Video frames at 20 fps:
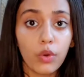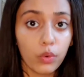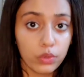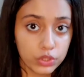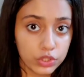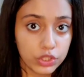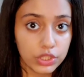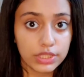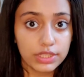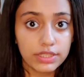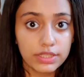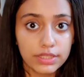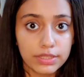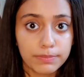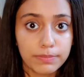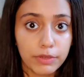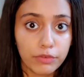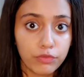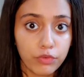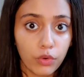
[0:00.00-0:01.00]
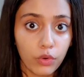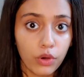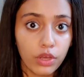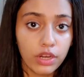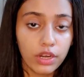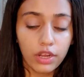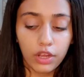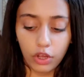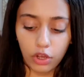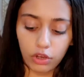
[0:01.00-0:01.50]
lotions
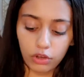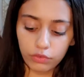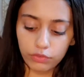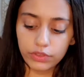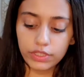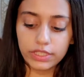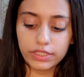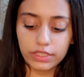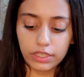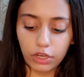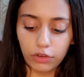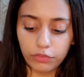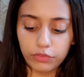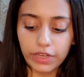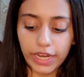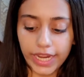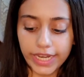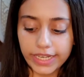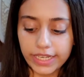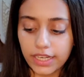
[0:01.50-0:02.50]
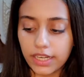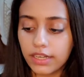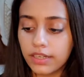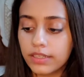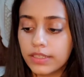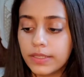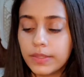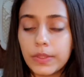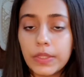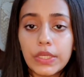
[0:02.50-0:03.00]
before of Nykaa,